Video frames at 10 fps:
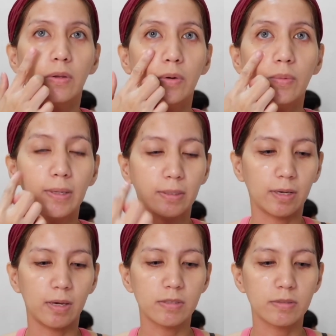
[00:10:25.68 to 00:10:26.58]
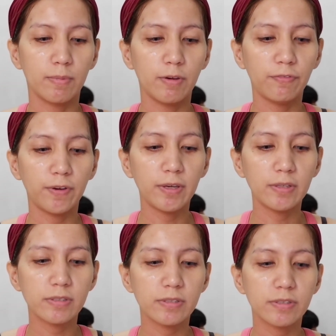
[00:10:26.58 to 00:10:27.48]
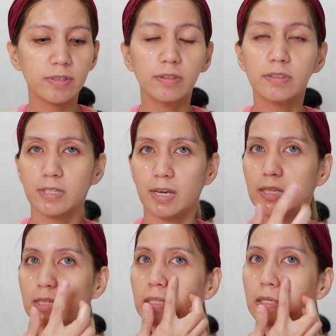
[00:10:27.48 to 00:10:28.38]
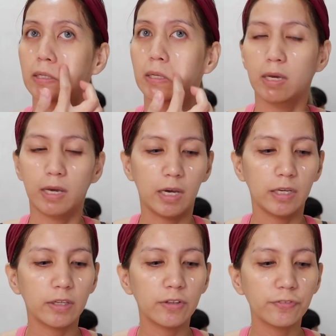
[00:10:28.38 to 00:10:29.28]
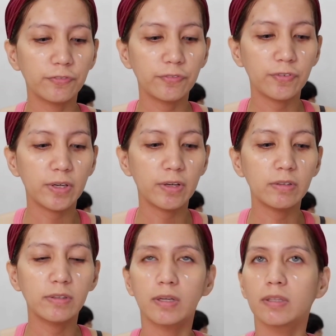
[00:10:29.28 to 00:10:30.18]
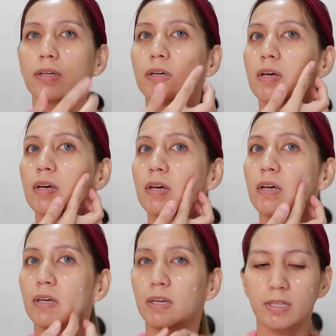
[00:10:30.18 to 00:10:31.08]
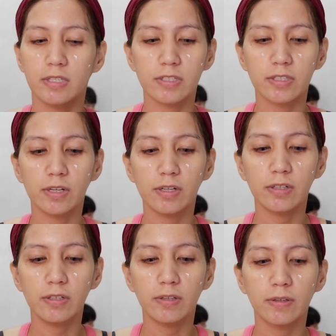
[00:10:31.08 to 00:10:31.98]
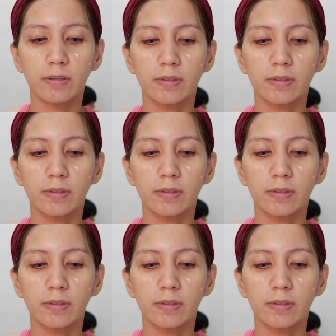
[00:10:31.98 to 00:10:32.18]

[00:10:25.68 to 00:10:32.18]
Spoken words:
You know what, guys? My face is still tight. I can feel that it's still,